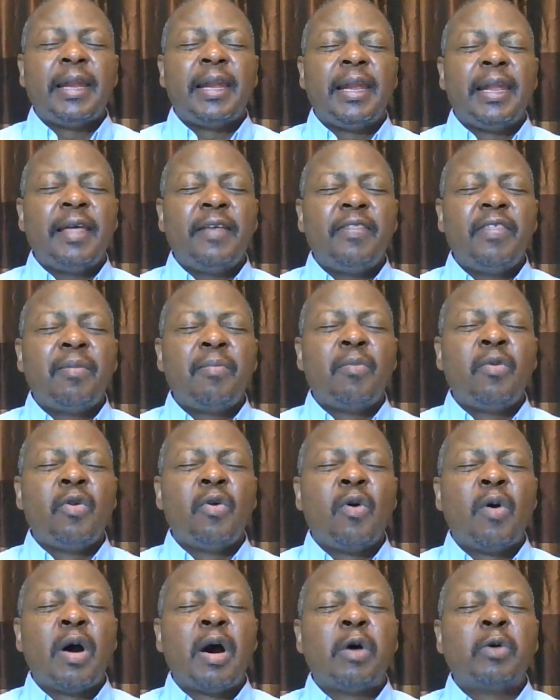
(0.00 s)
Let them
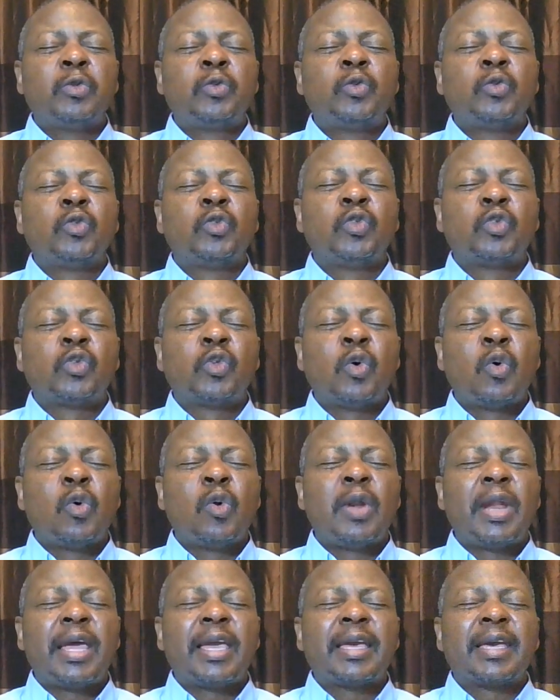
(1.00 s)
know how to
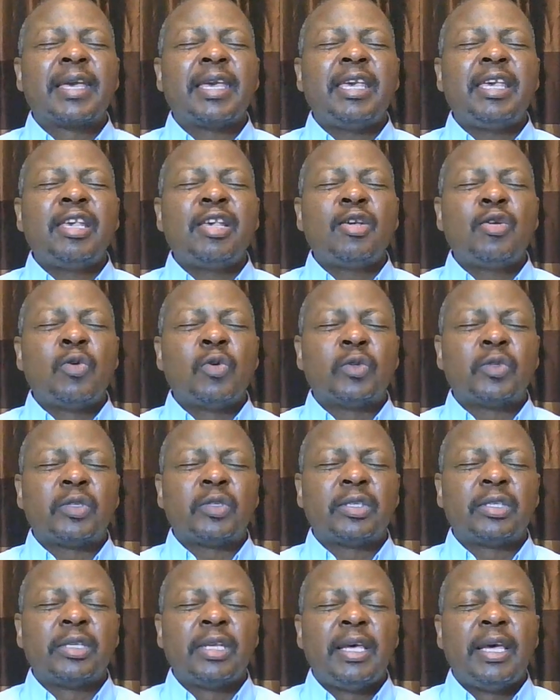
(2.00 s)
soar like
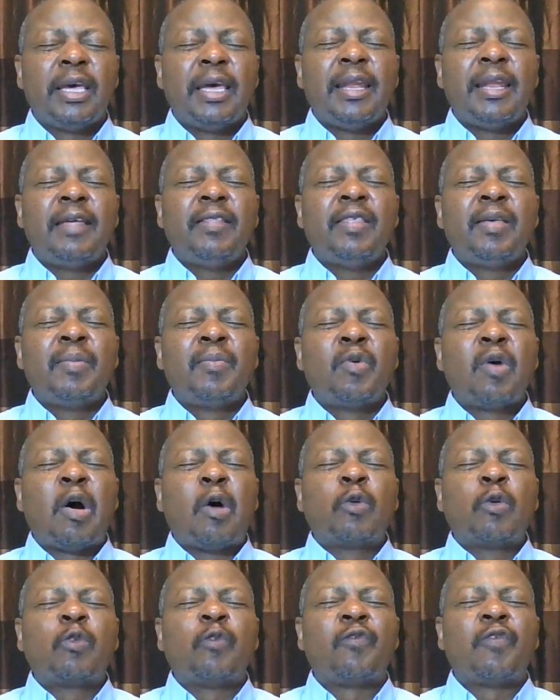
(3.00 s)
eagles. Let them know
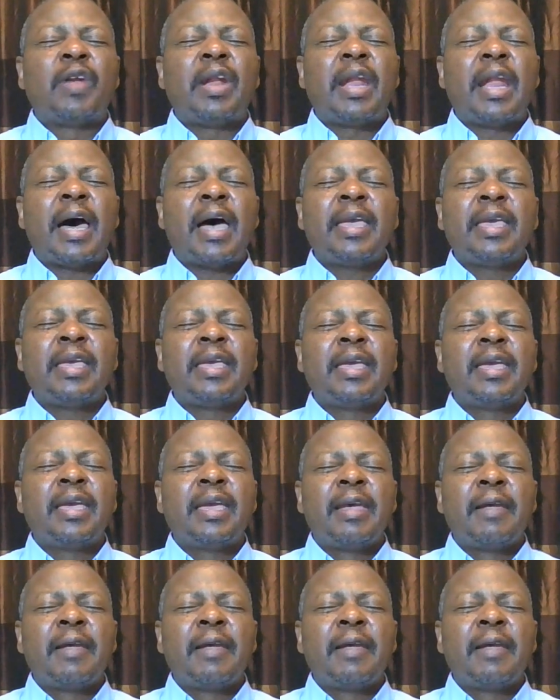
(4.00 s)
how to fly.